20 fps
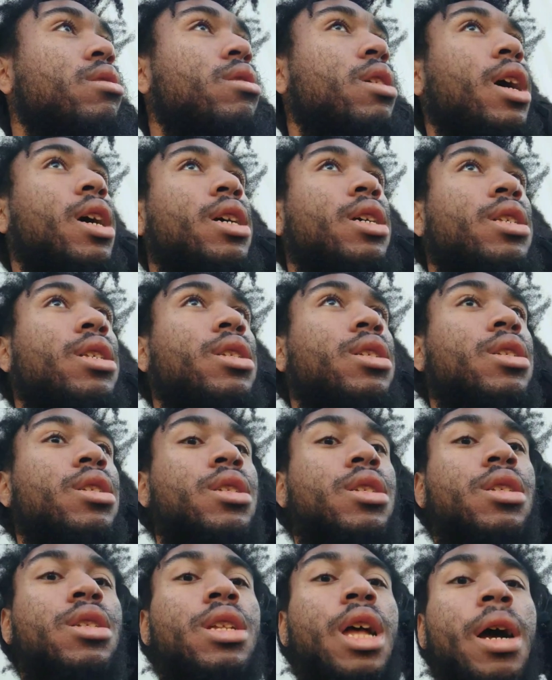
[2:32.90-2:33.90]
I could
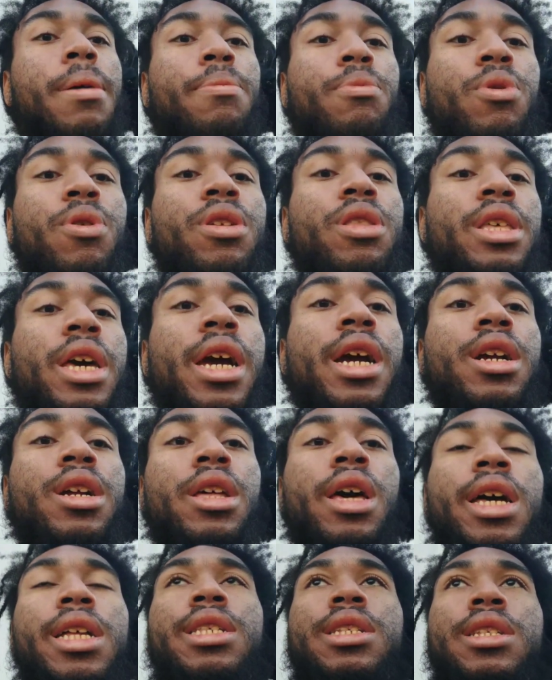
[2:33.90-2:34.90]
stop right there.
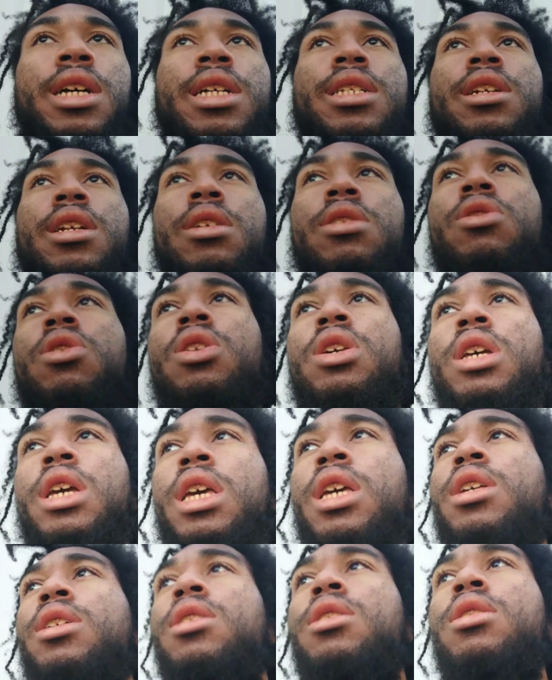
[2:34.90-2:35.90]
That's literally
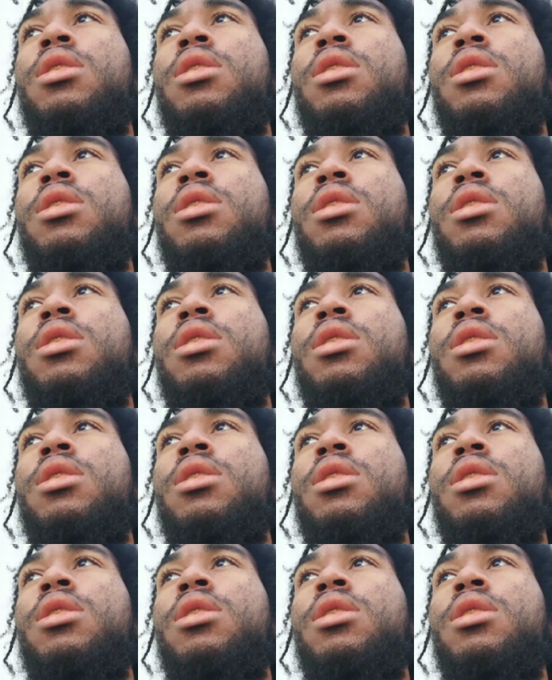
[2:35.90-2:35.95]
it.